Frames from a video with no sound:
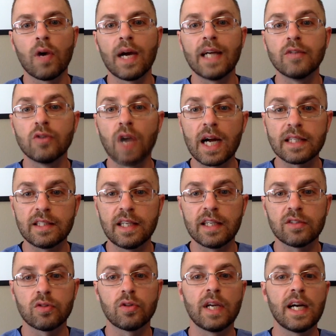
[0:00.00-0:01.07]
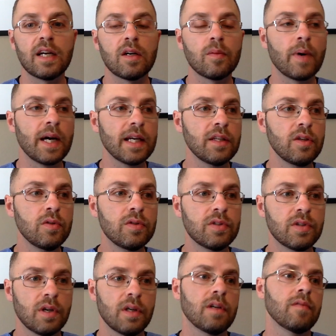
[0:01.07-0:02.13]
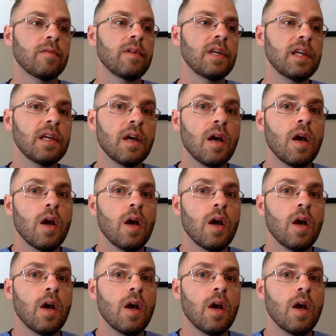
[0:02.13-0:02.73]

hydroxyestradiol by use of the